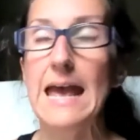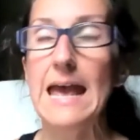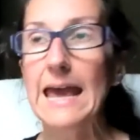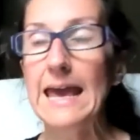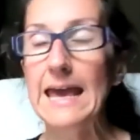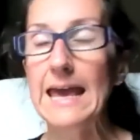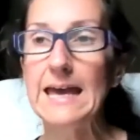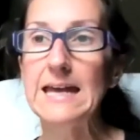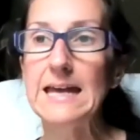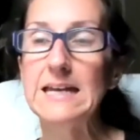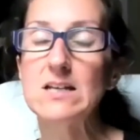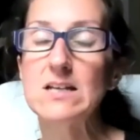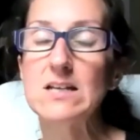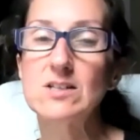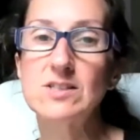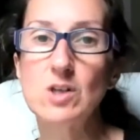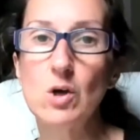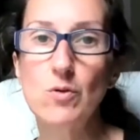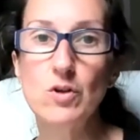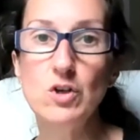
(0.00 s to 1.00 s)
And
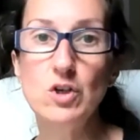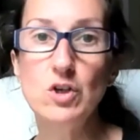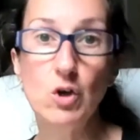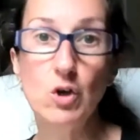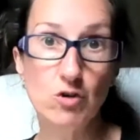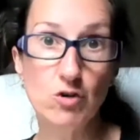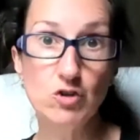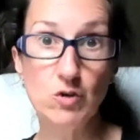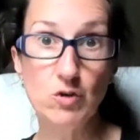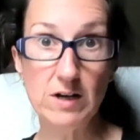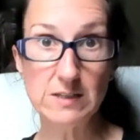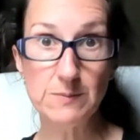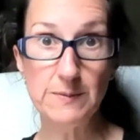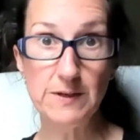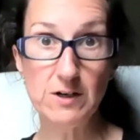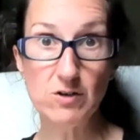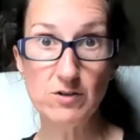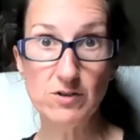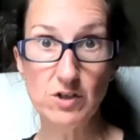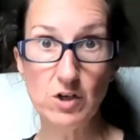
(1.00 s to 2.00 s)
so the
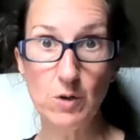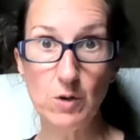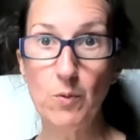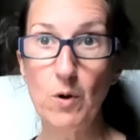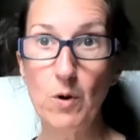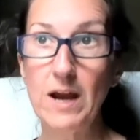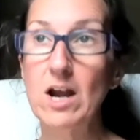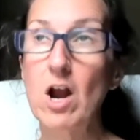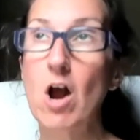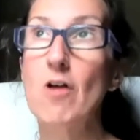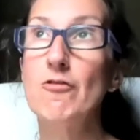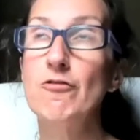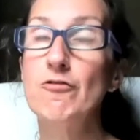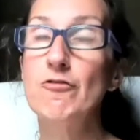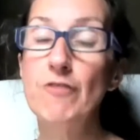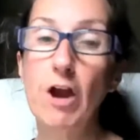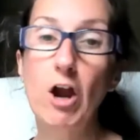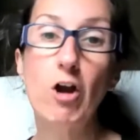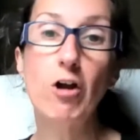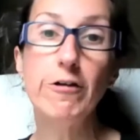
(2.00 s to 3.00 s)
neurotransmitters in our brain are
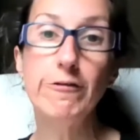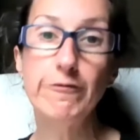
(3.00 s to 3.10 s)
very,